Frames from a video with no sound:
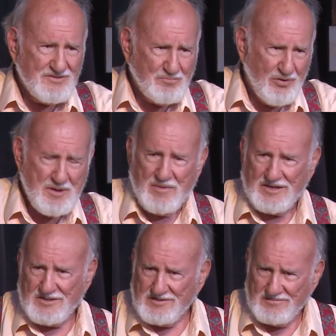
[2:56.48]
pretty
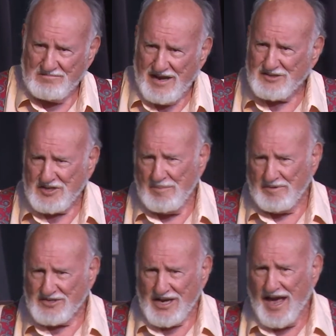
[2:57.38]
much messed up
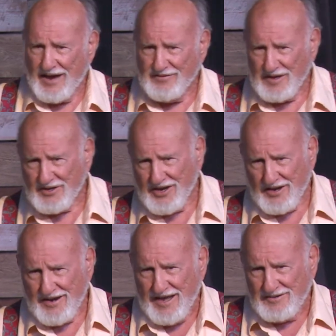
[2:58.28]
his life. He
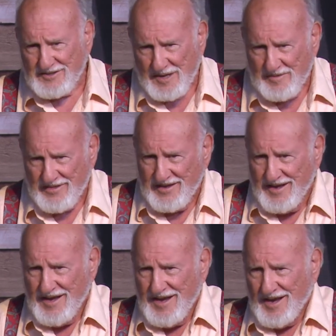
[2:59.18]
cut down some of
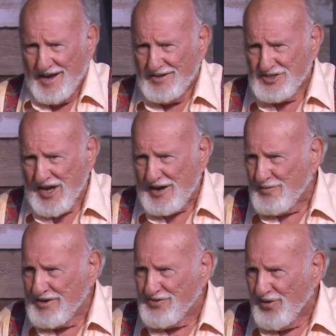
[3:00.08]
the
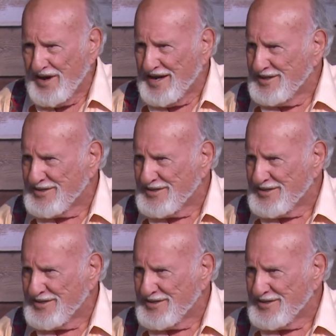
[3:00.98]
sacred trees